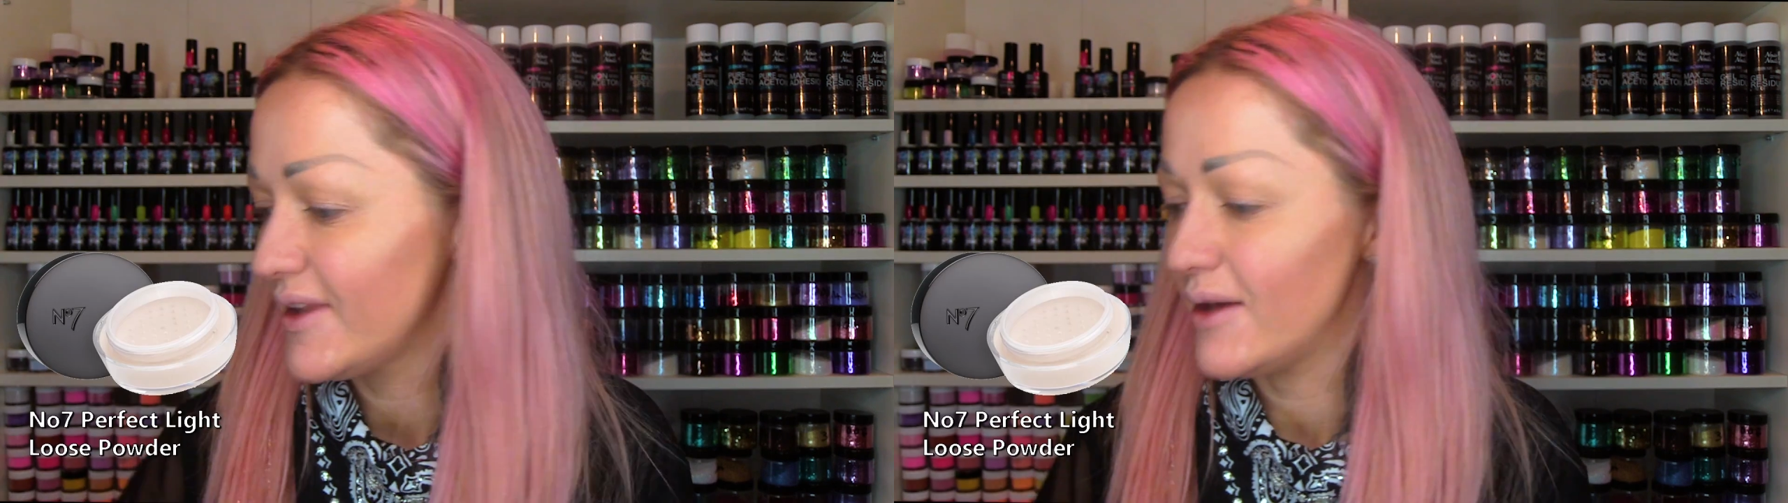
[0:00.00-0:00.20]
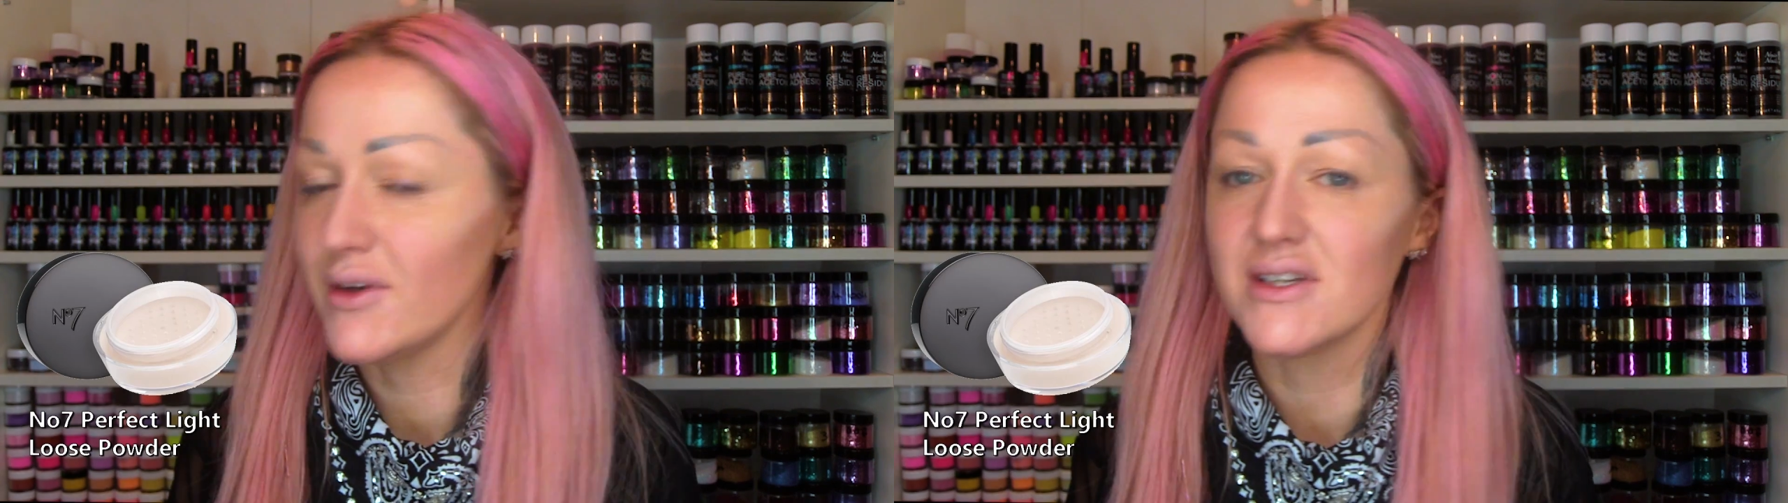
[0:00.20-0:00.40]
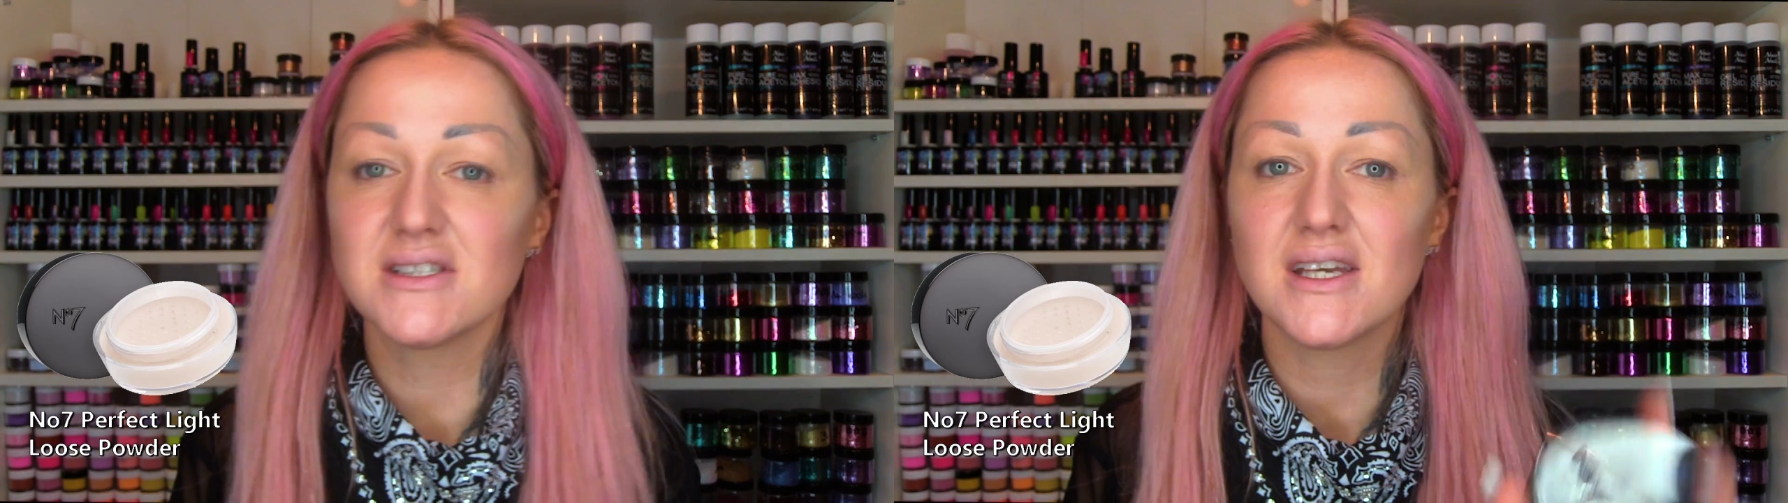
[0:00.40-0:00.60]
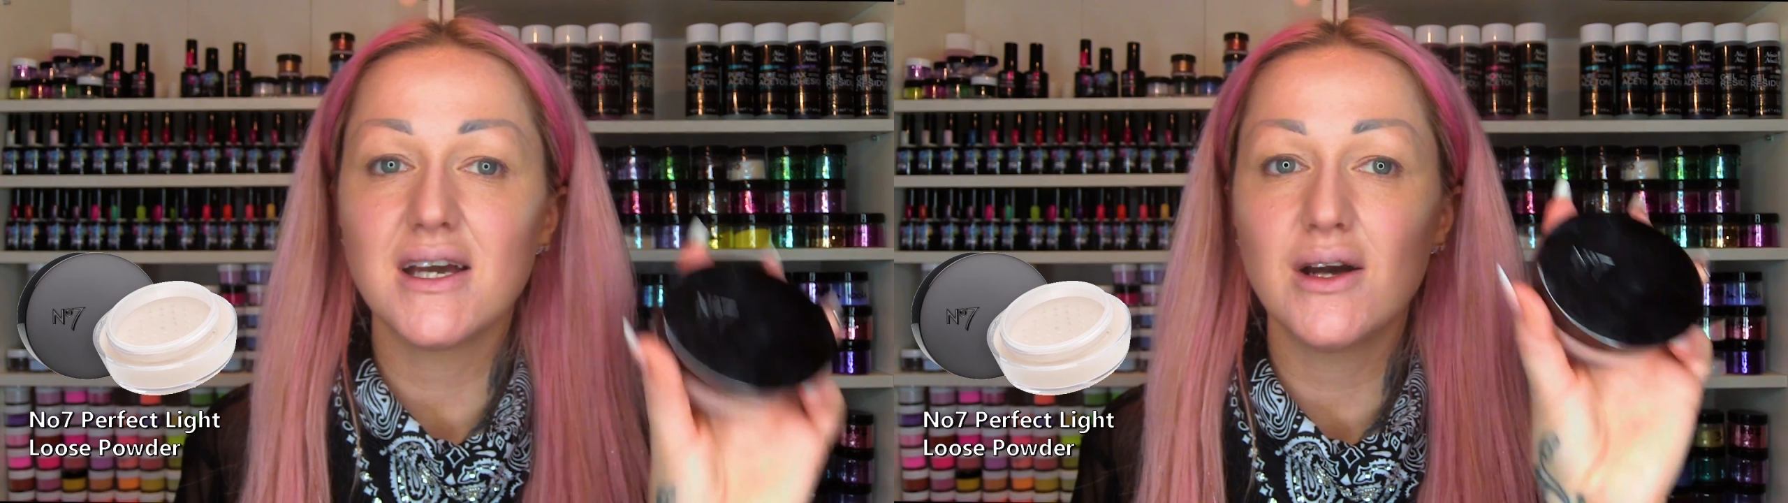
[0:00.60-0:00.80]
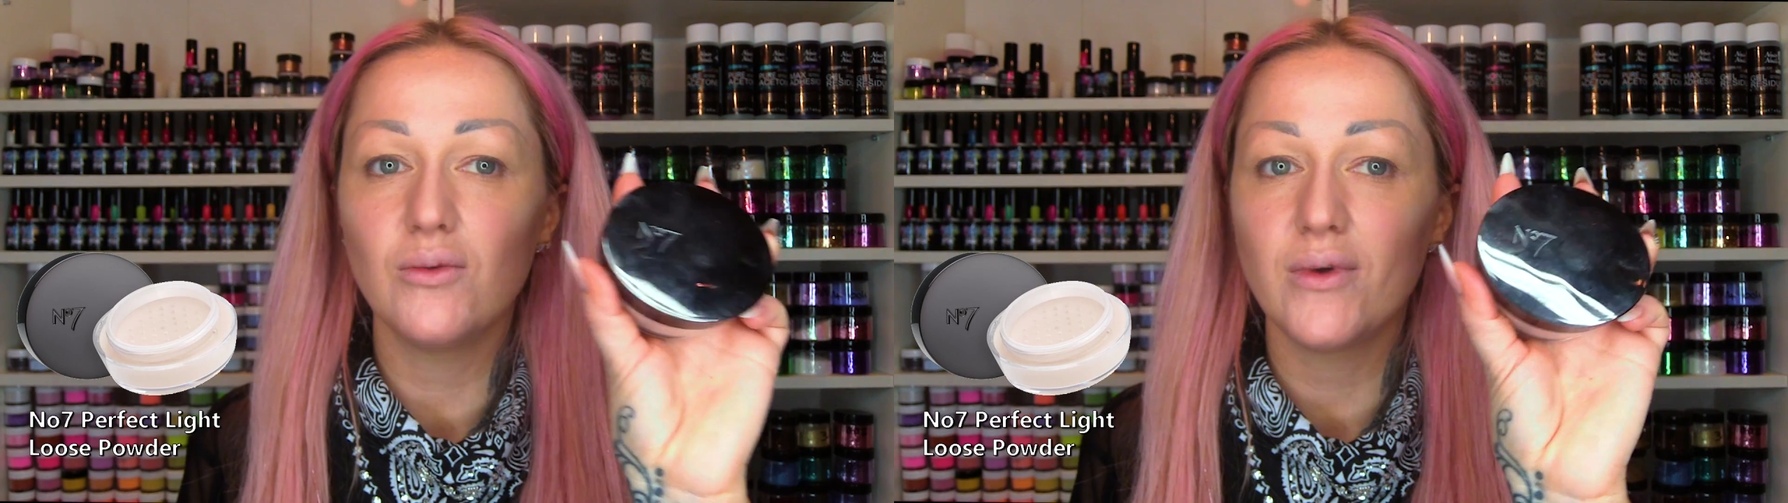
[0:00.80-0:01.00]
I'm going to
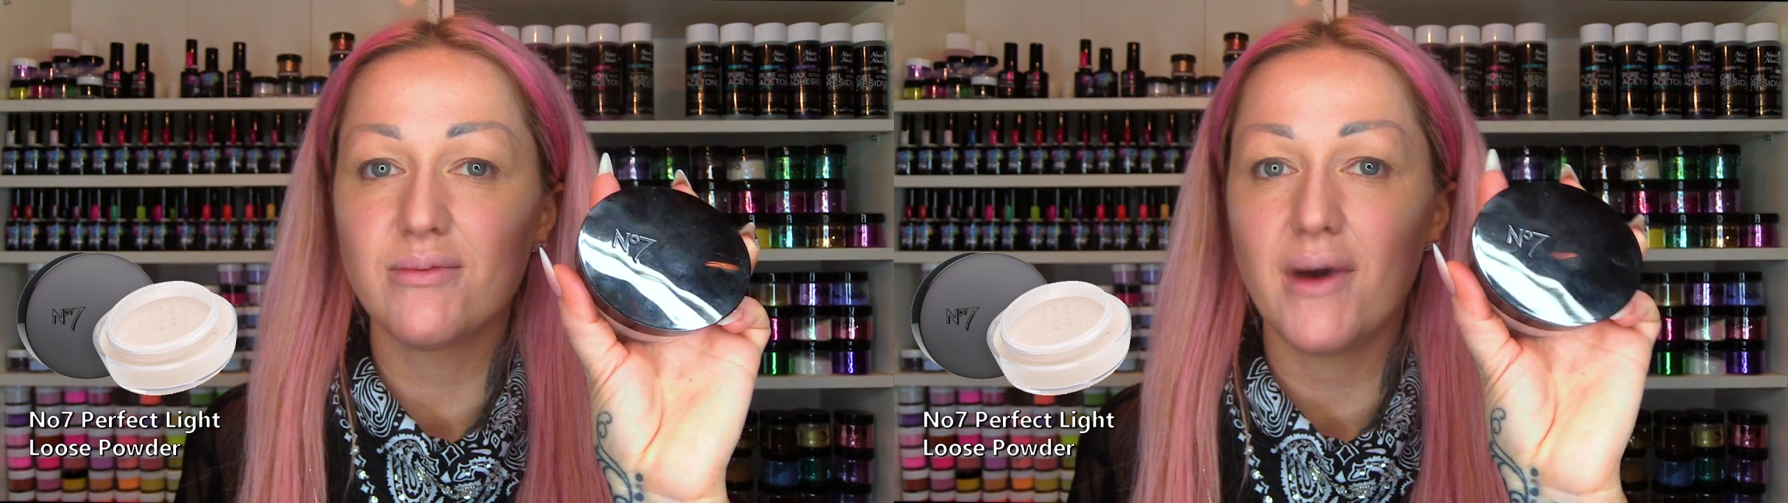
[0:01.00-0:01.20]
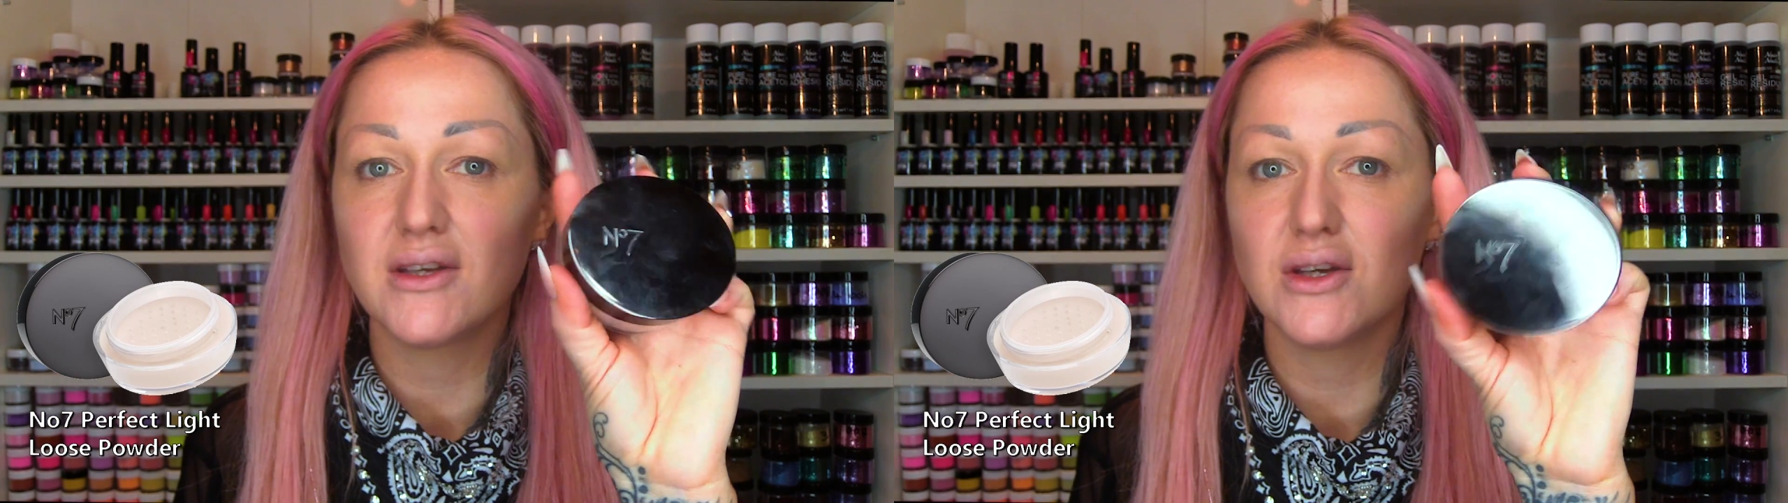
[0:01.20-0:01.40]
seal with my